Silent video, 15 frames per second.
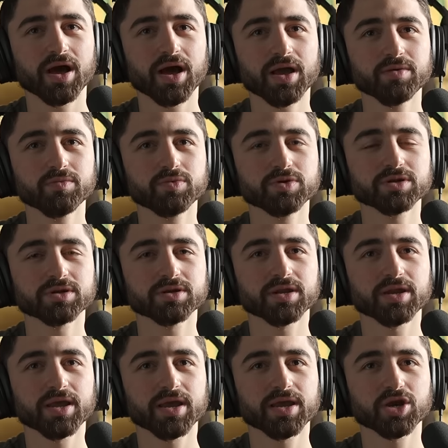I wouldn't
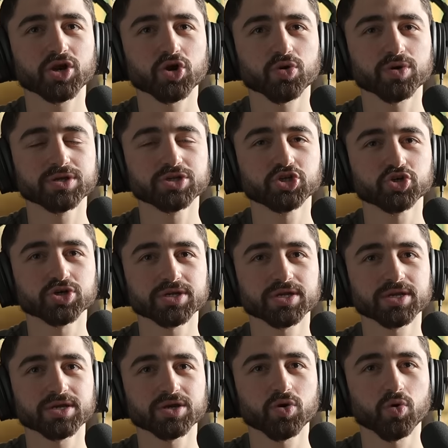encourage
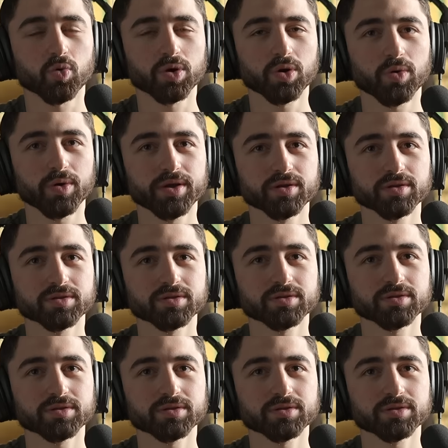drinking corn oil,